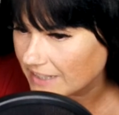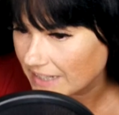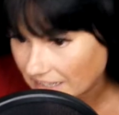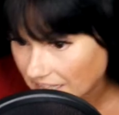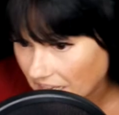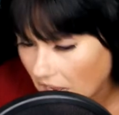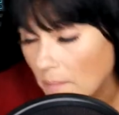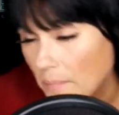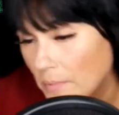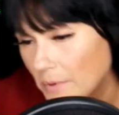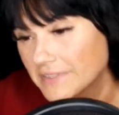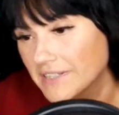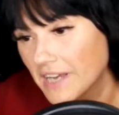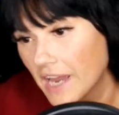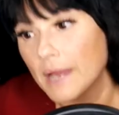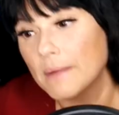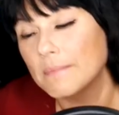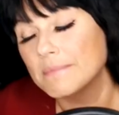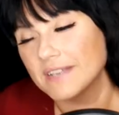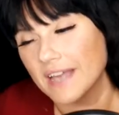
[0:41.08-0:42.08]
and a couple
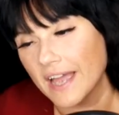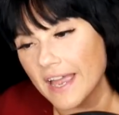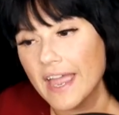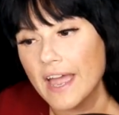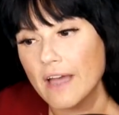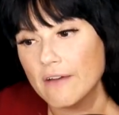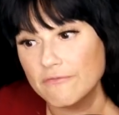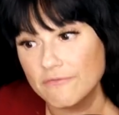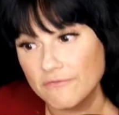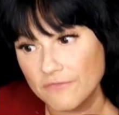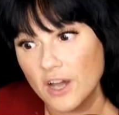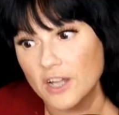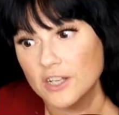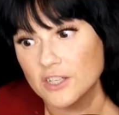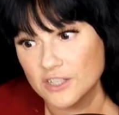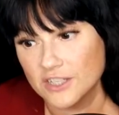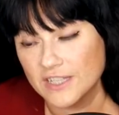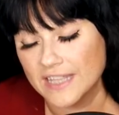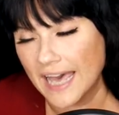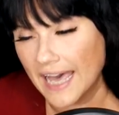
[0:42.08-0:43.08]
times I have
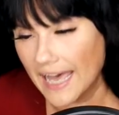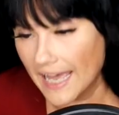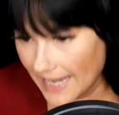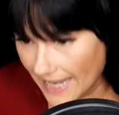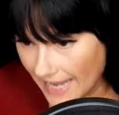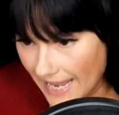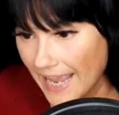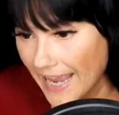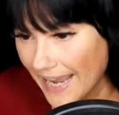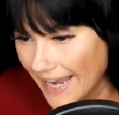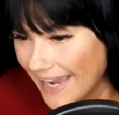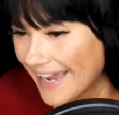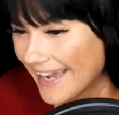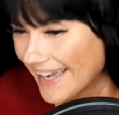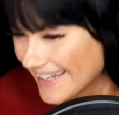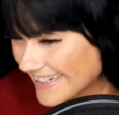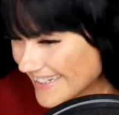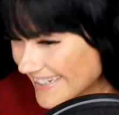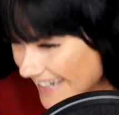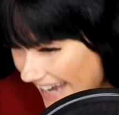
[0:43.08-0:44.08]
fudged that,
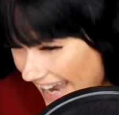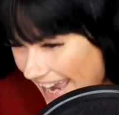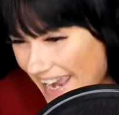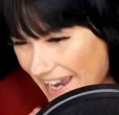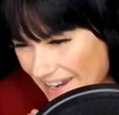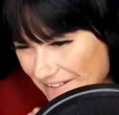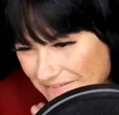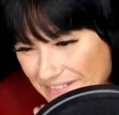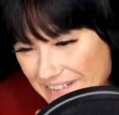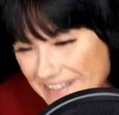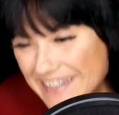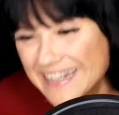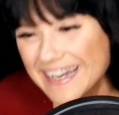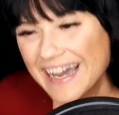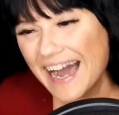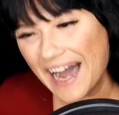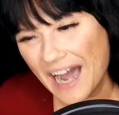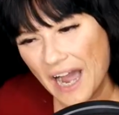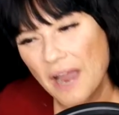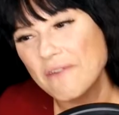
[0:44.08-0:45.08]
and
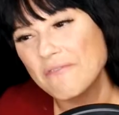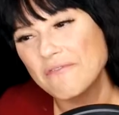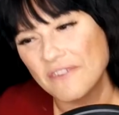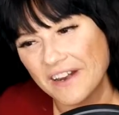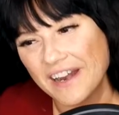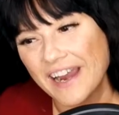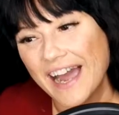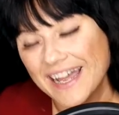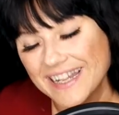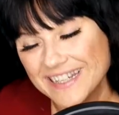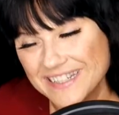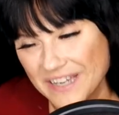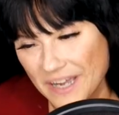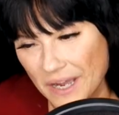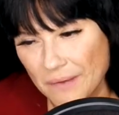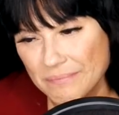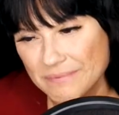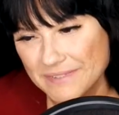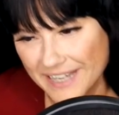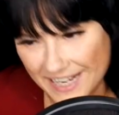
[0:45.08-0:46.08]
I've forgotten to
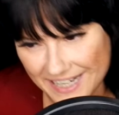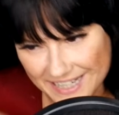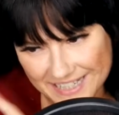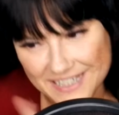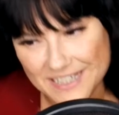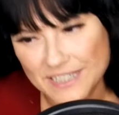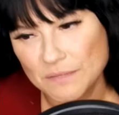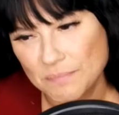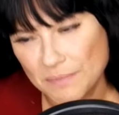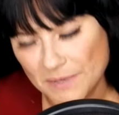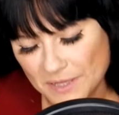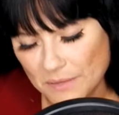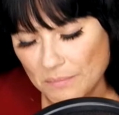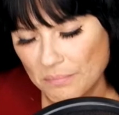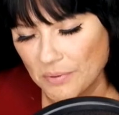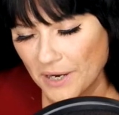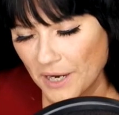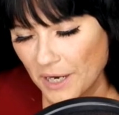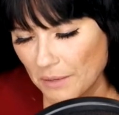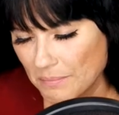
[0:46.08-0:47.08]
update it, and it's been the
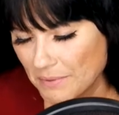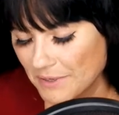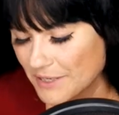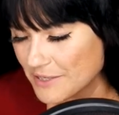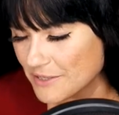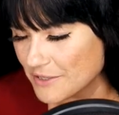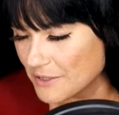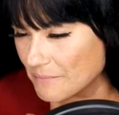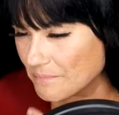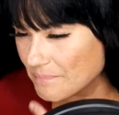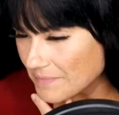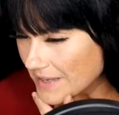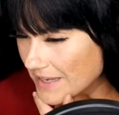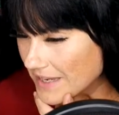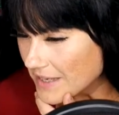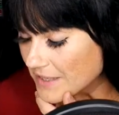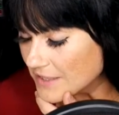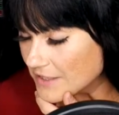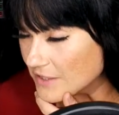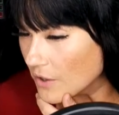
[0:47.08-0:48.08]
prior picture.
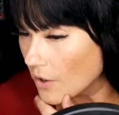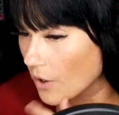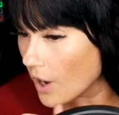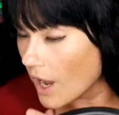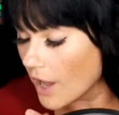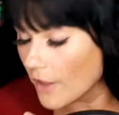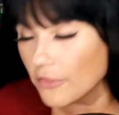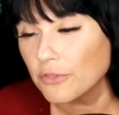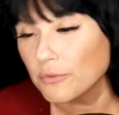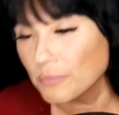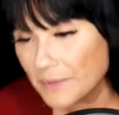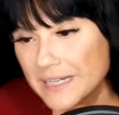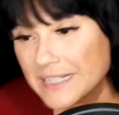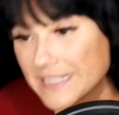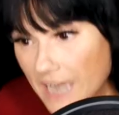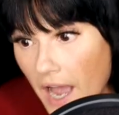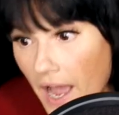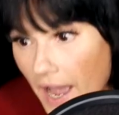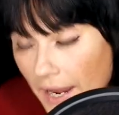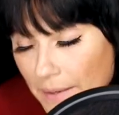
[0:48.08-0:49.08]
So 3
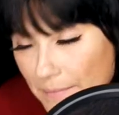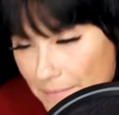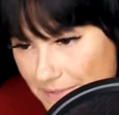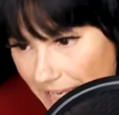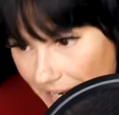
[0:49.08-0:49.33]
times